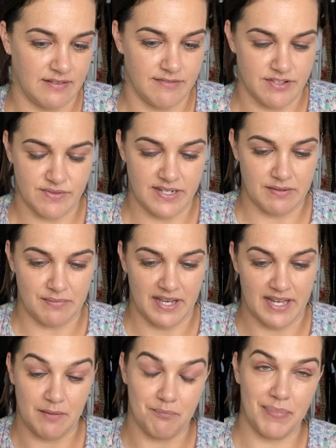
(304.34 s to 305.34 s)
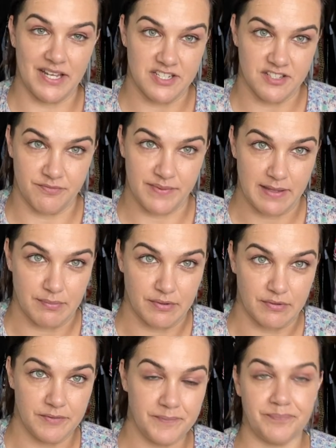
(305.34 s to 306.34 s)
was written by a bunch of
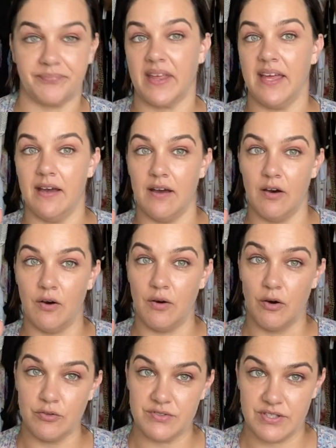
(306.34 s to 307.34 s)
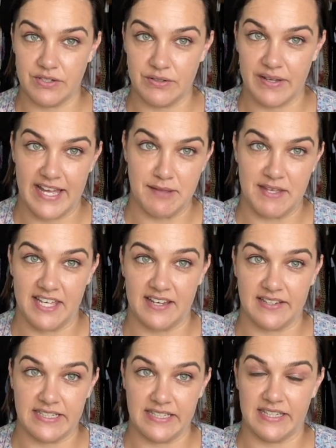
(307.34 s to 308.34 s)
people, also Amy
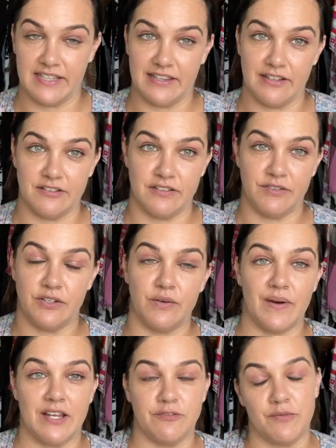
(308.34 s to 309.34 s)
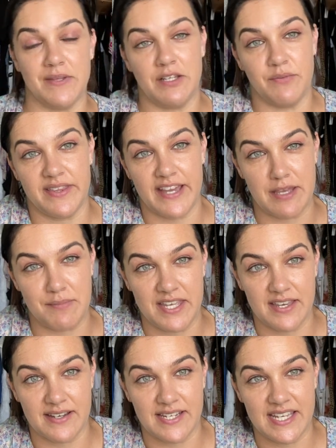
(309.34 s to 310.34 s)
Cuddy, and those of you who aren't familiar with Amy
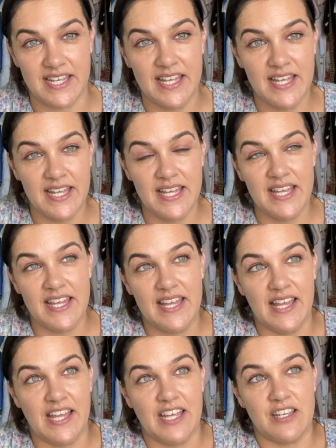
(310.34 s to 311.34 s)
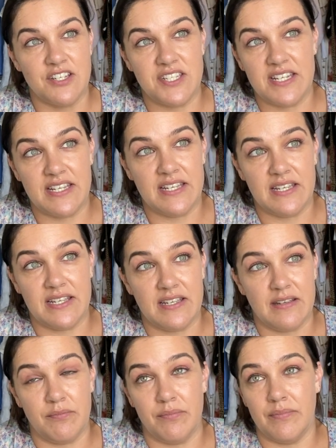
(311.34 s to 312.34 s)
Cuddy,
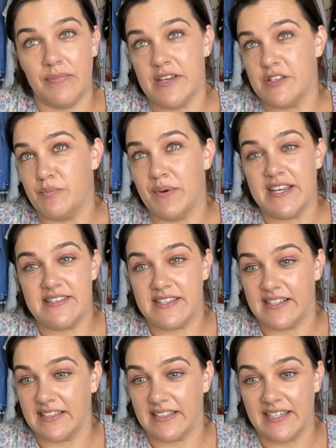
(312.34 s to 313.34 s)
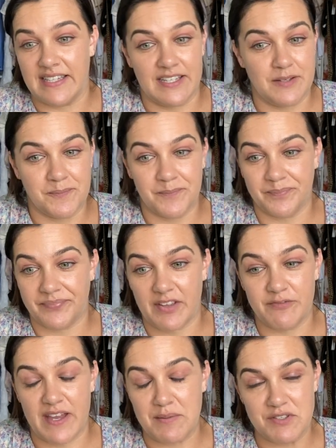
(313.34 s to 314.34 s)
she is basically
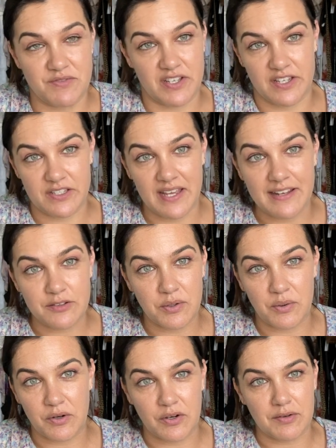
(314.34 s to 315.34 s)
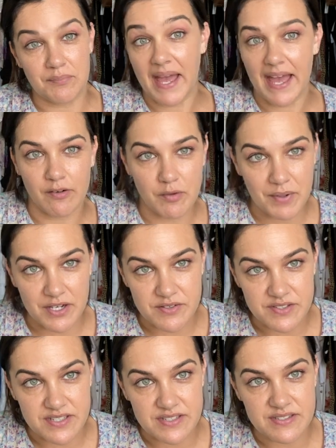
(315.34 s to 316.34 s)
famous for her TED talk on power
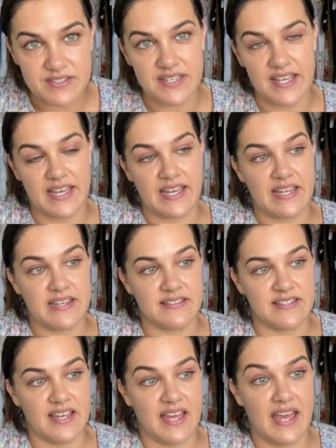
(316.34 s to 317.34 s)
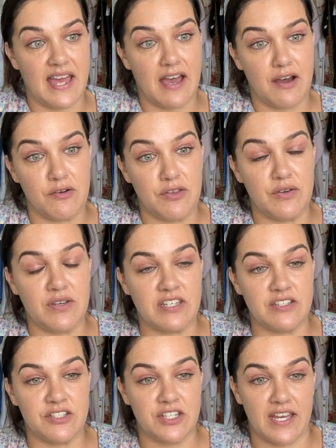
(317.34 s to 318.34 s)
poses and how you can
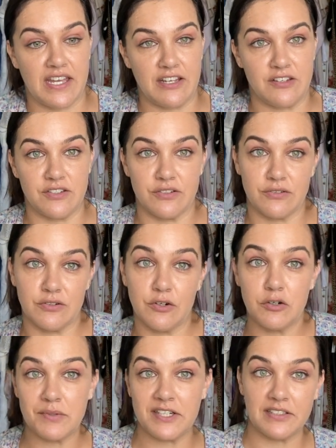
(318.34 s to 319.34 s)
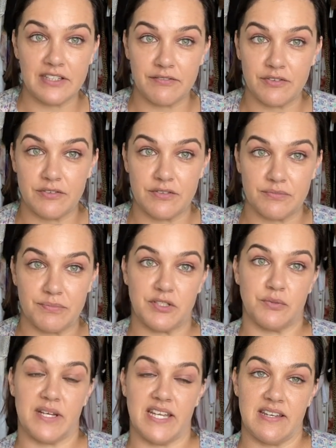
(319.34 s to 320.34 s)
change your hormone levels
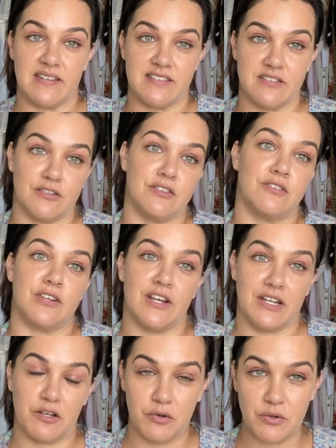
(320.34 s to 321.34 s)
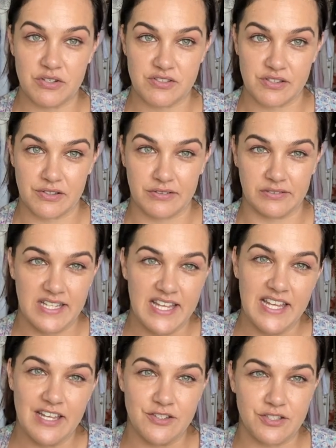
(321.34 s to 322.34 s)
between testosterone and cortisol
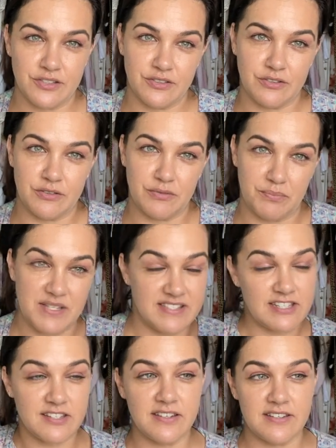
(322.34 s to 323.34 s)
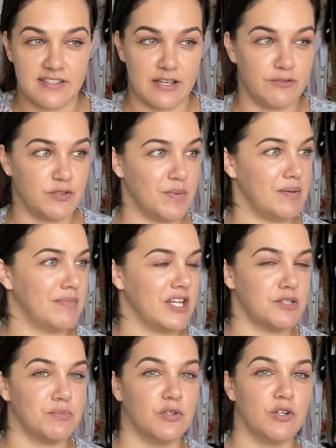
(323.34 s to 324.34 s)
to position yourself to be much
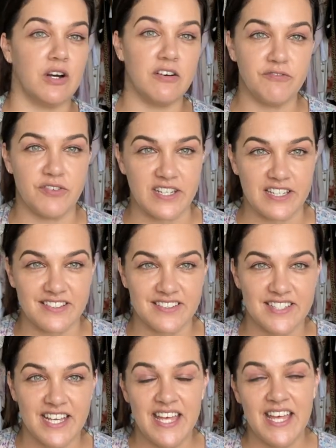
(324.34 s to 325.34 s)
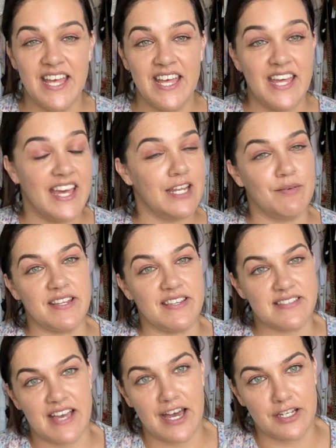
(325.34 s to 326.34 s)
more confident. Anyway, this
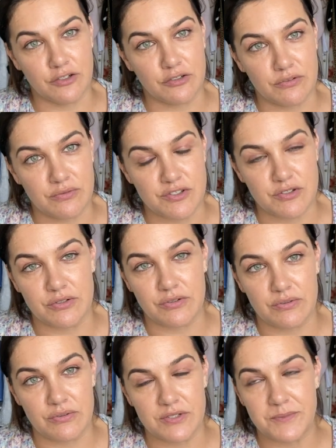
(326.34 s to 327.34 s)
article was called